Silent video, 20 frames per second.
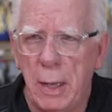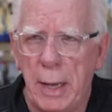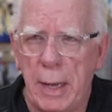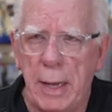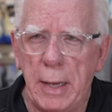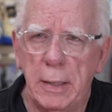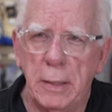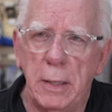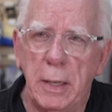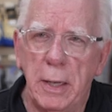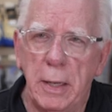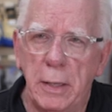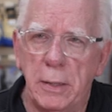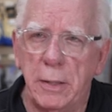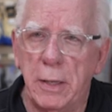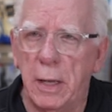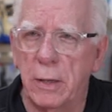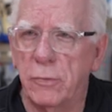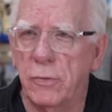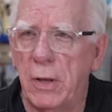and
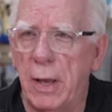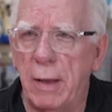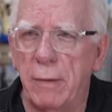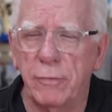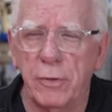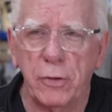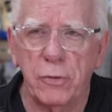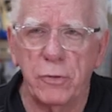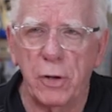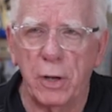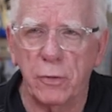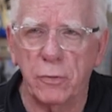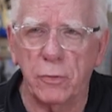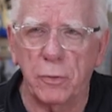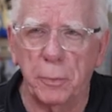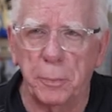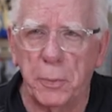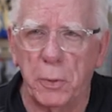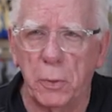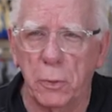it does have
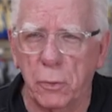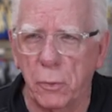adjustable